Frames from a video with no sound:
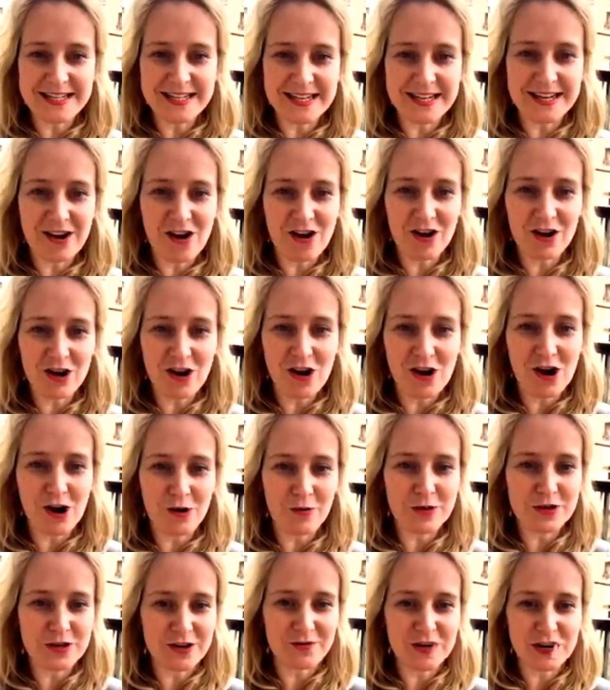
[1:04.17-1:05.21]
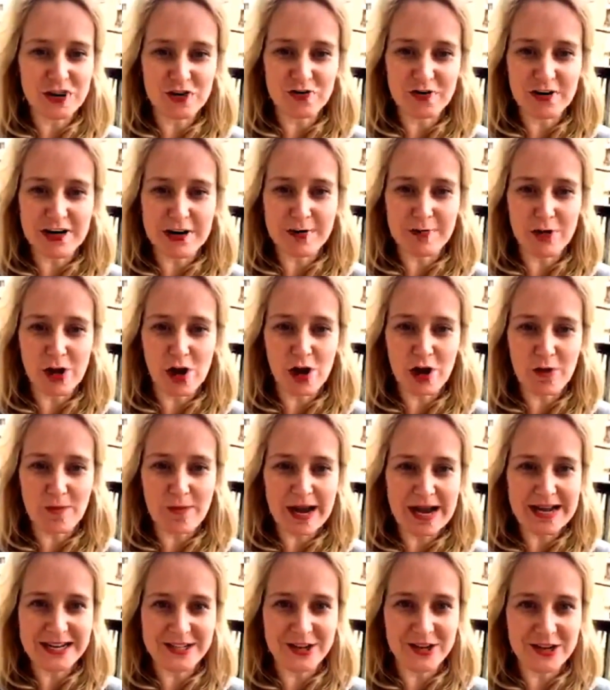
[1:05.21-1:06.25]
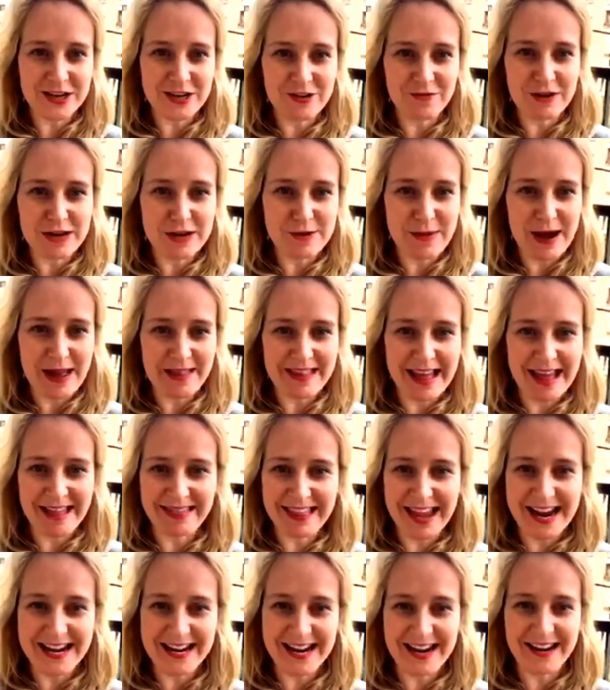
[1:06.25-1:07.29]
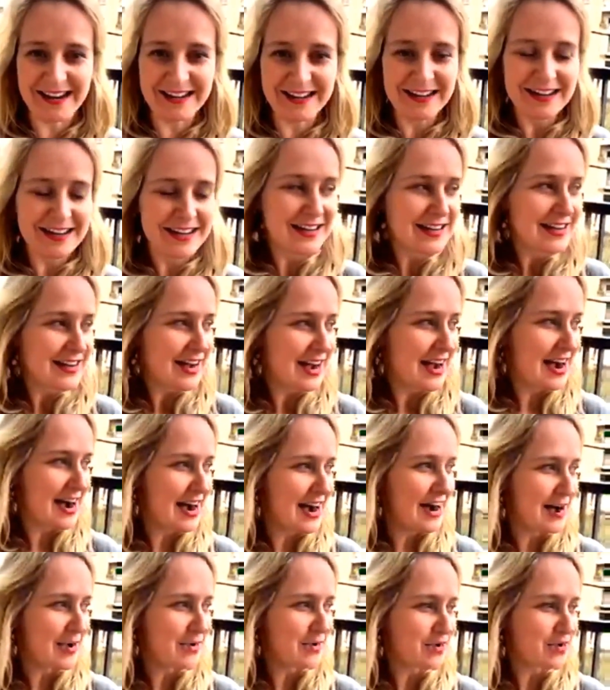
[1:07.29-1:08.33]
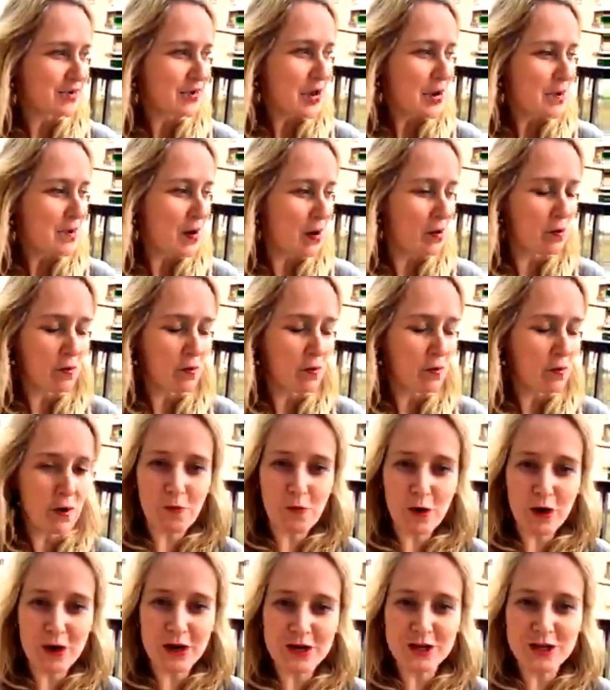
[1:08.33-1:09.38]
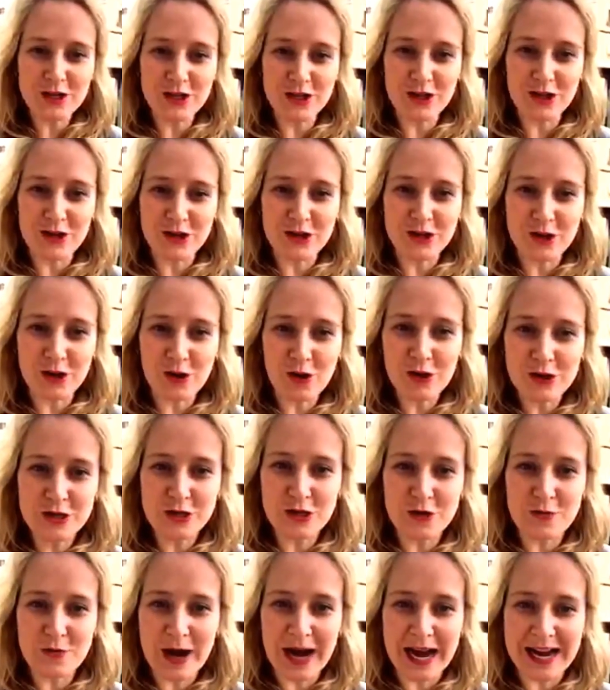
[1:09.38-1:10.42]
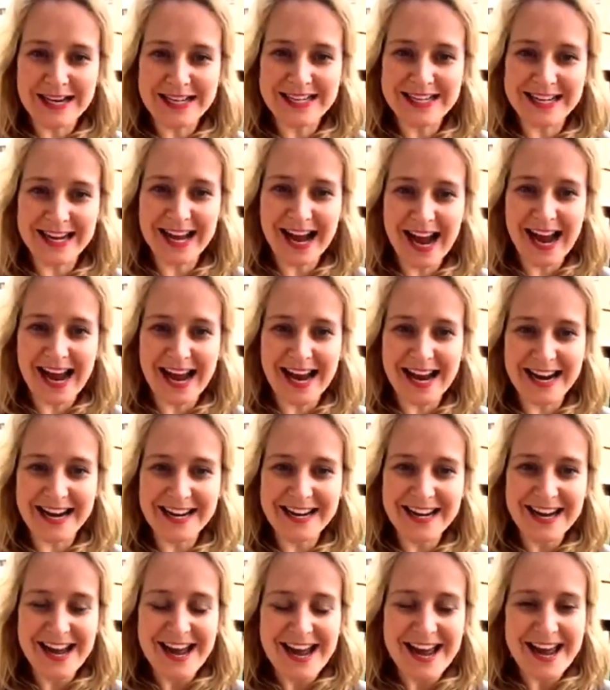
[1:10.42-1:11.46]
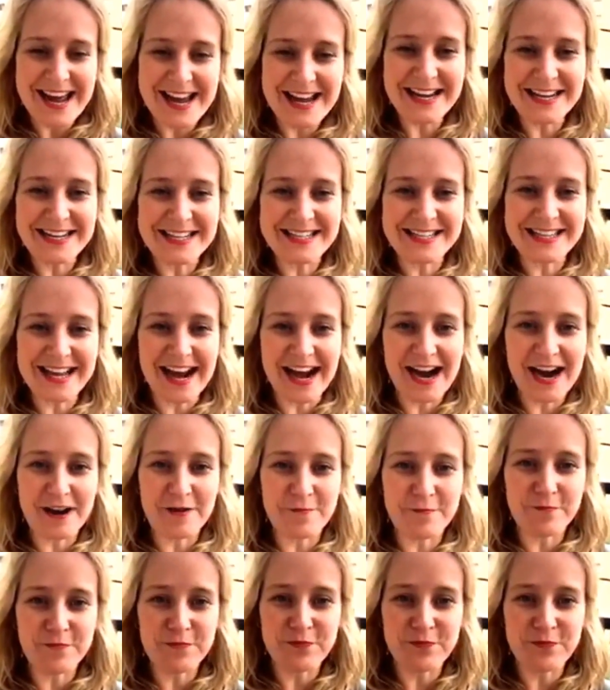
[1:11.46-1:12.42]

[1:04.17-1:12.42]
in Hong Kong which I've just written a blog about, so you can read about that later. But what I wanted to talk to you about today is my